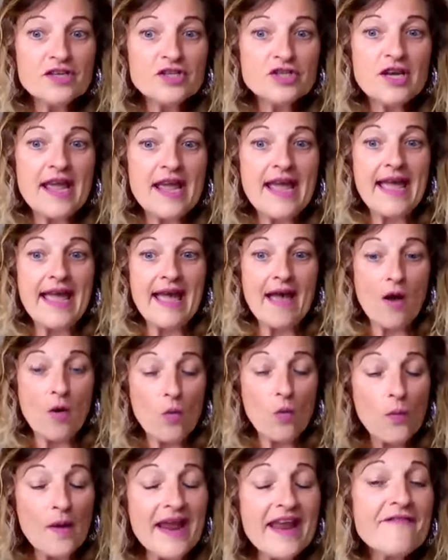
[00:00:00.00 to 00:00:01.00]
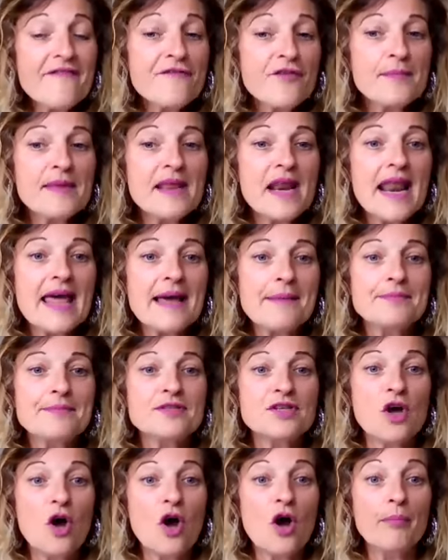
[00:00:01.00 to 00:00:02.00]
your chair away from your
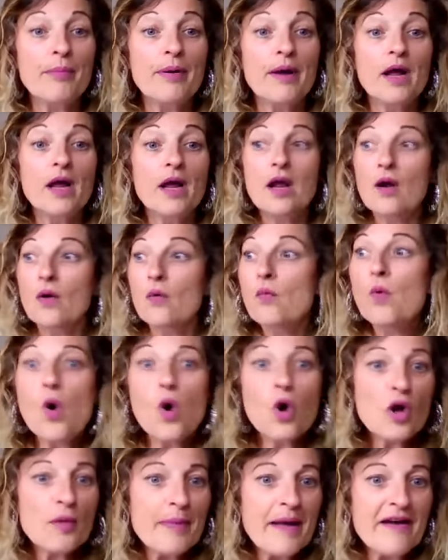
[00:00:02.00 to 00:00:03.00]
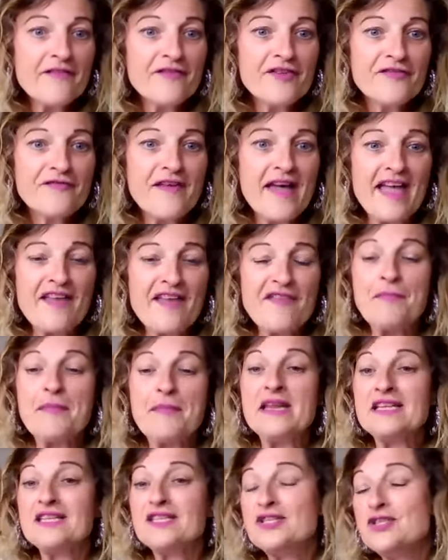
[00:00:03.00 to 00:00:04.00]
laptop walk about for five
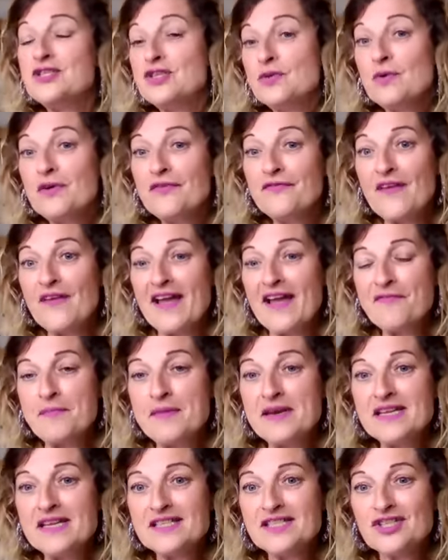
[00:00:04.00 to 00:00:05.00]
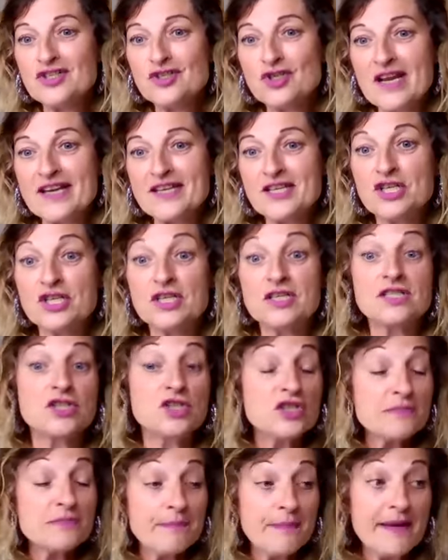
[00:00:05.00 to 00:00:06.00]
minutes do five minute stretches
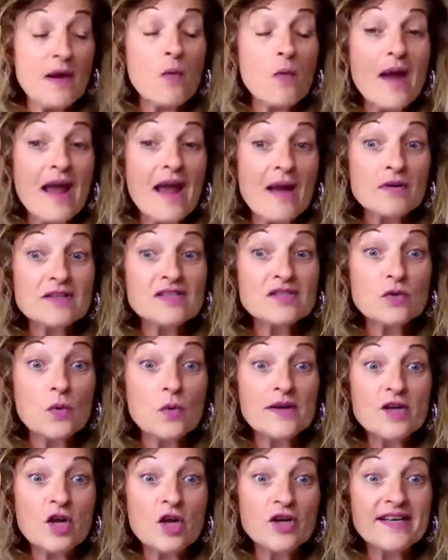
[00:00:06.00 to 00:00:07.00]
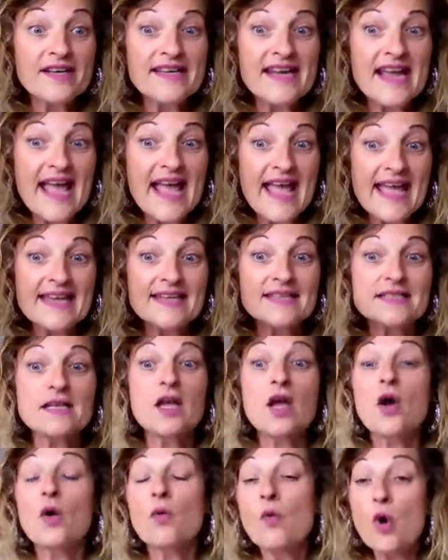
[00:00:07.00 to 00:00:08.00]
just be aware what's going on in your head
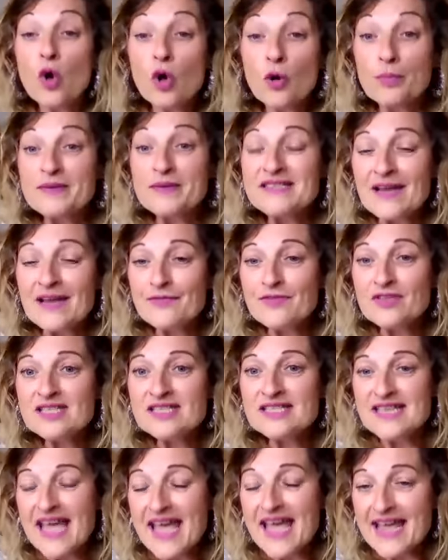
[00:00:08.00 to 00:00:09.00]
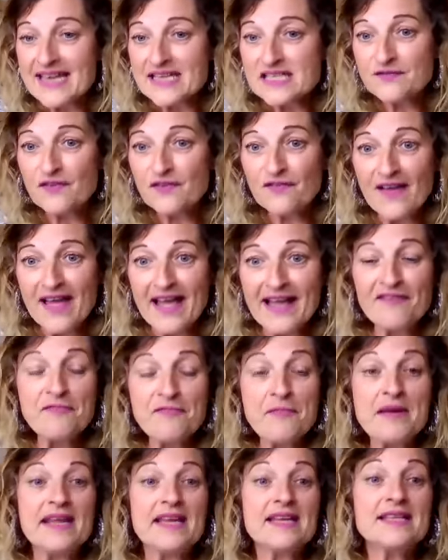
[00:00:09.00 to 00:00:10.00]
walk up and down the stairs for five
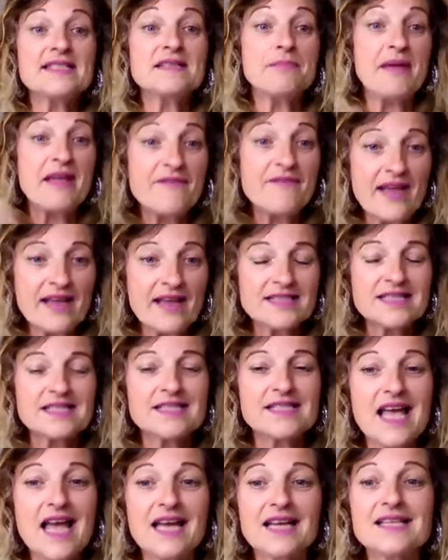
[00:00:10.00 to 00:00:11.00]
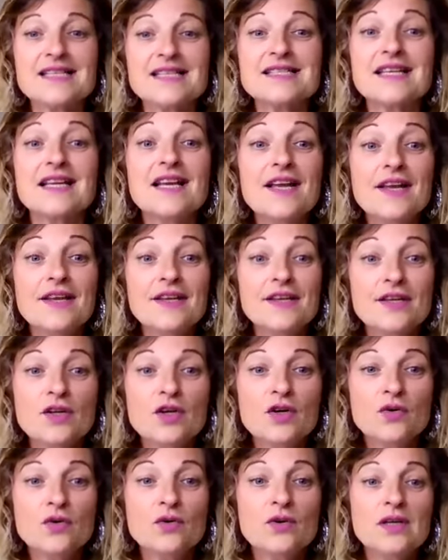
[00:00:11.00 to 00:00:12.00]
minutes bit of exercise you
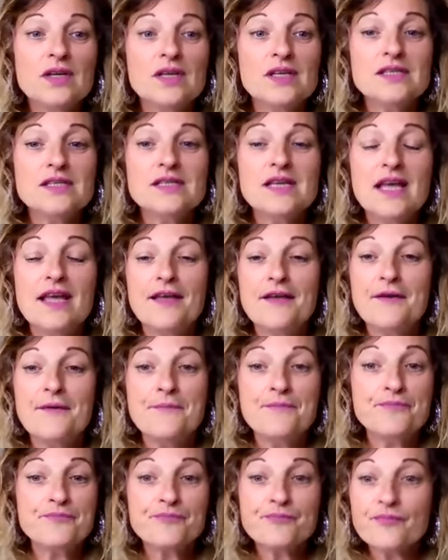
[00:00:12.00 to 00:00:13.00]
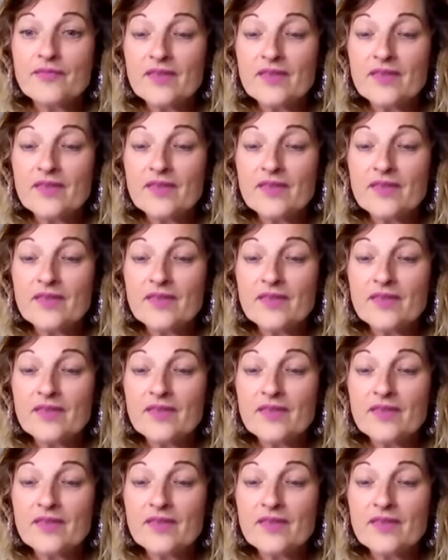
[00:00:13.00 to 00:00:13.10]
know um